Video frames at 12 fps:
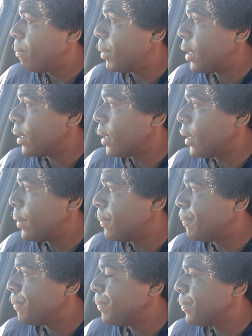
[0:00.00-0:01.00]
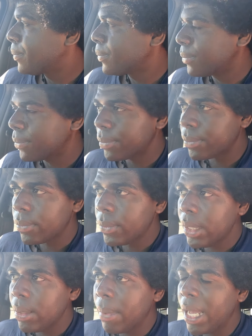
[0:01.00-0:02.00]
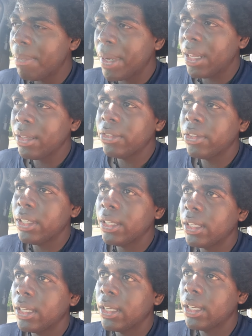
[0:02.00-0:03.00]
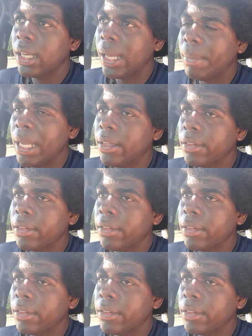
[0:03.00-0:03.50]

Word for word: But um, my apology, I made